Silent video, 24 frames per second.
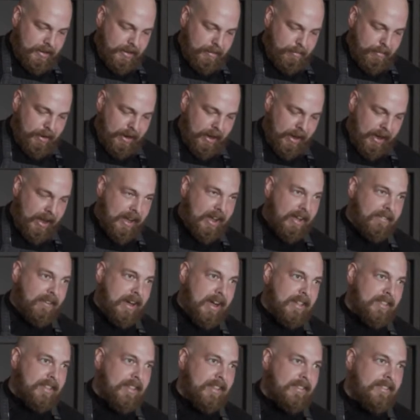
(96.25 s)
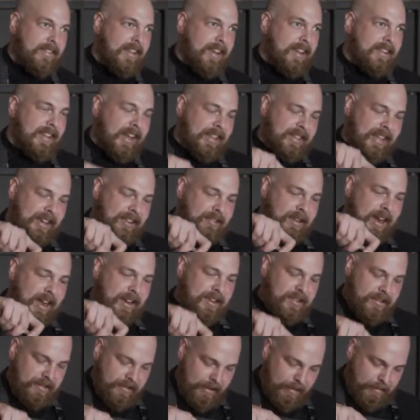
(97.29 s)
But I've got this lightly
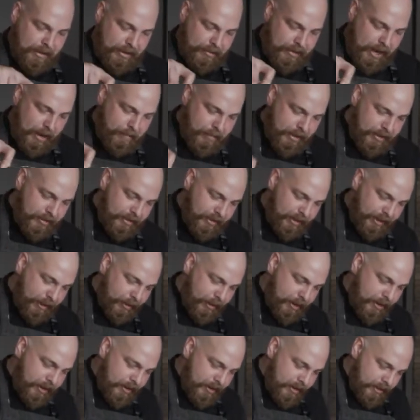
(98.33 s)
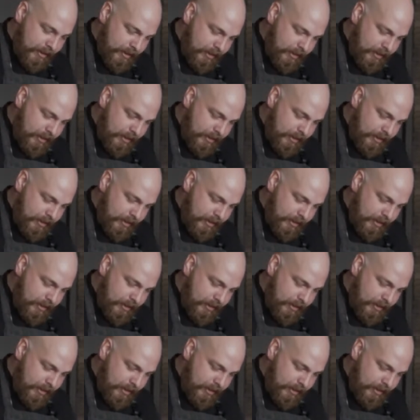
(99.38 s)
dredged, so I'm going to drop it into the oil.